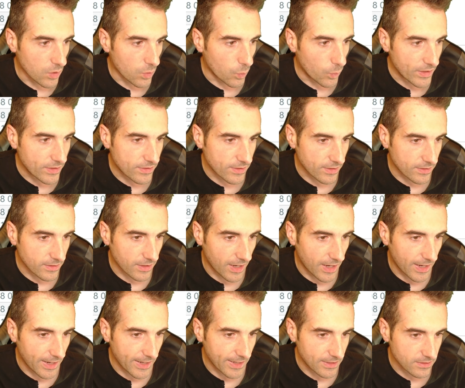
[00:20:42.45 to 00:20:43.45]
width and
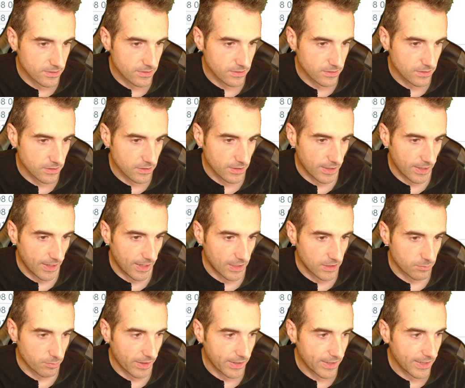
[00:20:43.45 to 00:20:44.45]
height
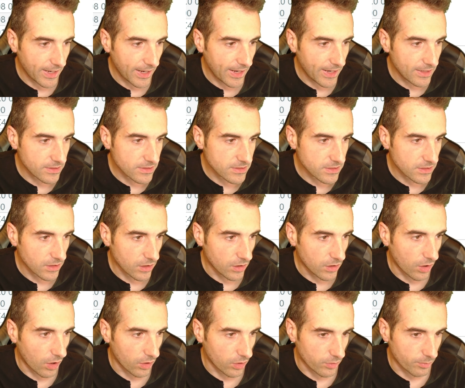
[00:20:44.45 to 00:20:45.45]
8 by 8,
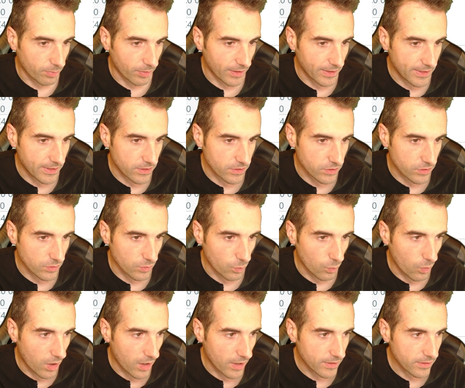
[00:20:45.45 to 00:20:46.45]
color planes
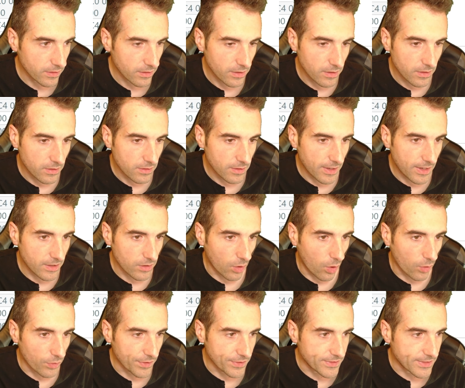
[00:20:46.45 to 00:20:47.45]
1, and
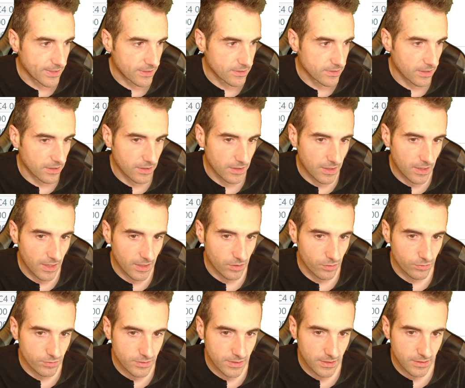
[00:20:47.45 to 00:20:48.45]
all the data are
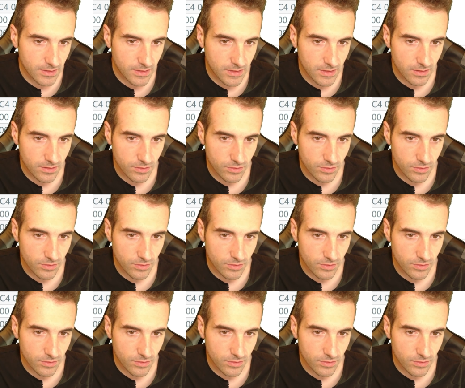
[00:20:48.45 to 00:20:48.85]
contained here.